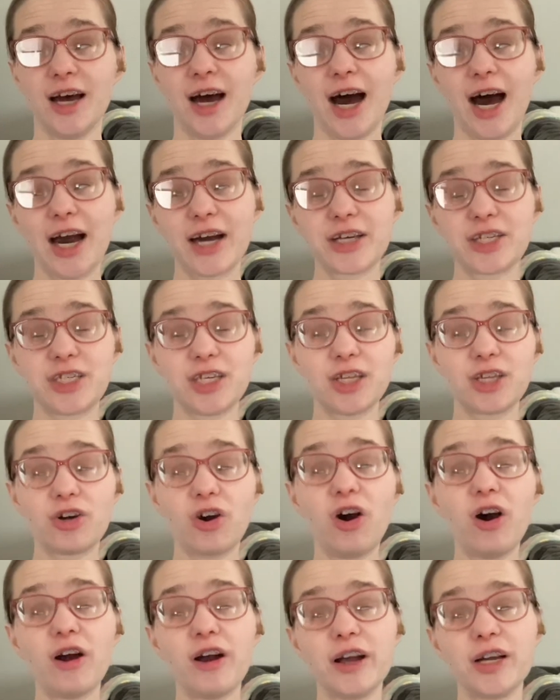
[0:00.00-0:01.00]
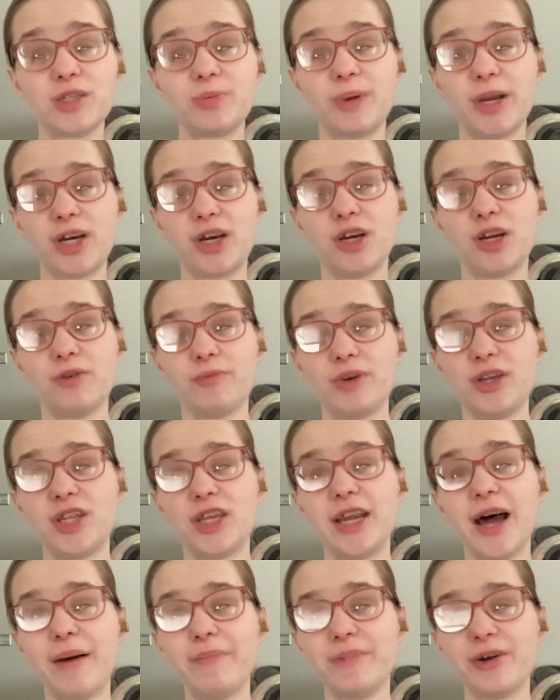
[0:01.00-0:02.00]
I could see the cards, but I couldn't read the
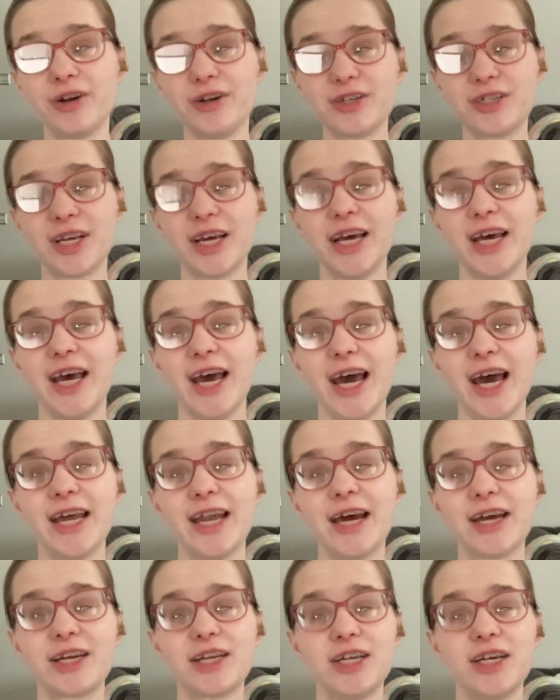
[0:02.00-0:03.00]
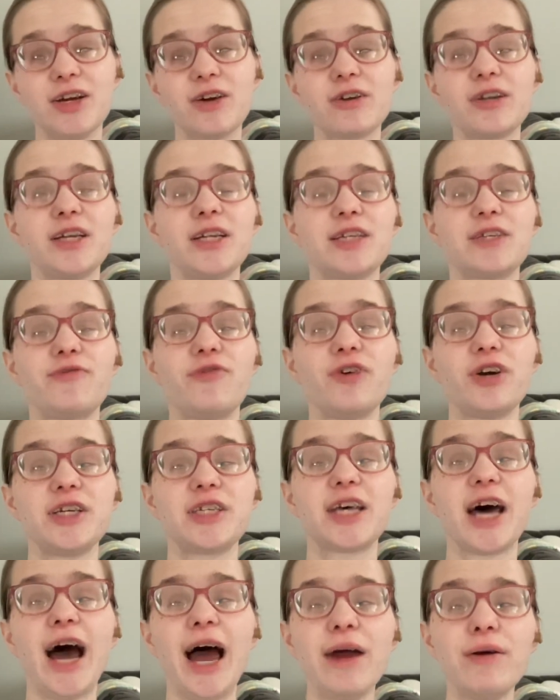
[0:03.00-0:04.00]
numbers, and I could hear it in his voice.
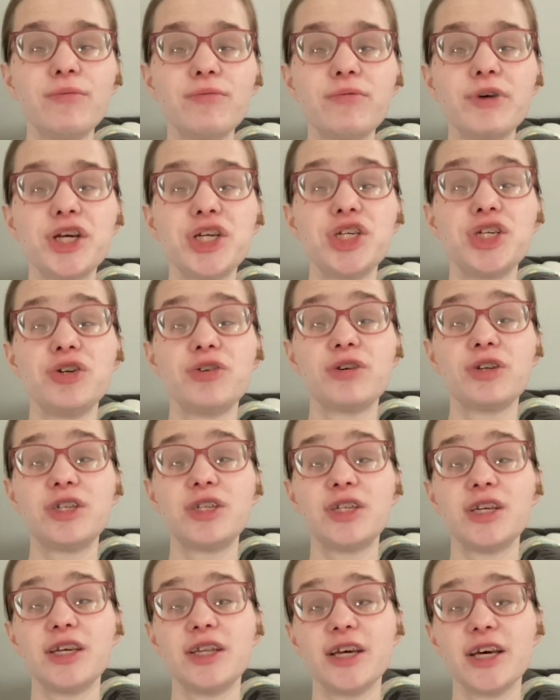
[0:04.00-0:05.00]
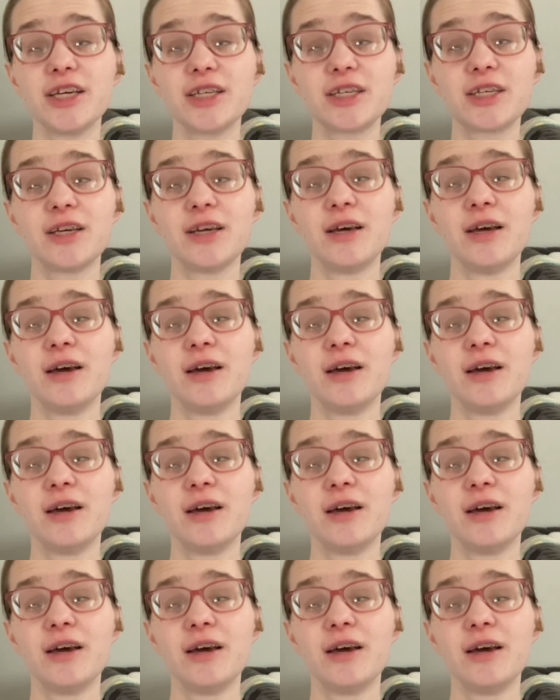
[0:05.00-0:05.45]
I wish you could see this.